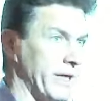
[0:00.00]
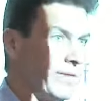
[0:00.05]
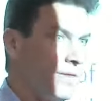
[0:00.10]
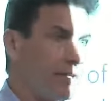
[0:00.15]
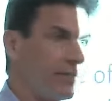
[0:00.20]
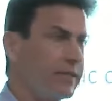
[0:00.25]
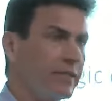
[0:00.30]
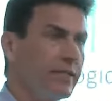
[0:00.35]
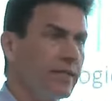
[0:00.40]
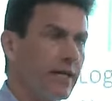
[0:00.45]
and
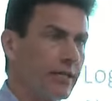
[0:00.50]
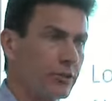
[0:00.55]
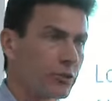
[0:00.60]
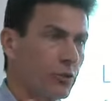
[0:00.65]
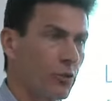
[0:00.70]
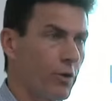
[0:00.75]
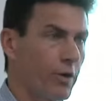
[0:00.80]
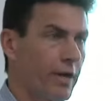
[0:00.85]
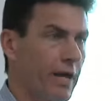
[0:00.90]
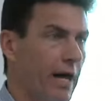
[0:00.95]
this can get
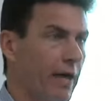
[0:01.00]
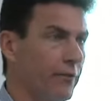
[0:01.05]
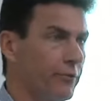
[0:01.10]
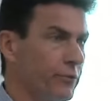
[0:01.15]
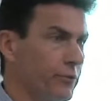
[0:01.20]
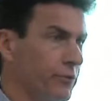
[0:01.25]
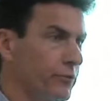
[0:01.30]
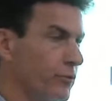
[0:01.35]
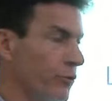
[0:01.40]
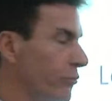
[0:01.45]
sorted out
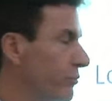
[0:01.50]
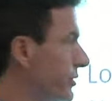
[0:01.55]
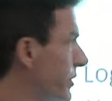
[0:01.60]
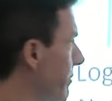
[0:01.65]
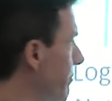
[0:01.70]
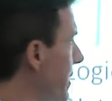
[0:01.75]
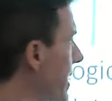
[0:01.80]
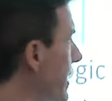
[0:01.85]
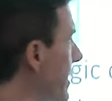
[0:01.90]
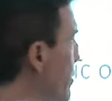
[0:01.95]
through groups
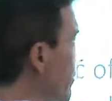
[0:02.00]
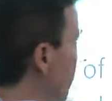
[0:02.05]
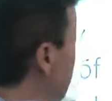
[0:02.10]
competing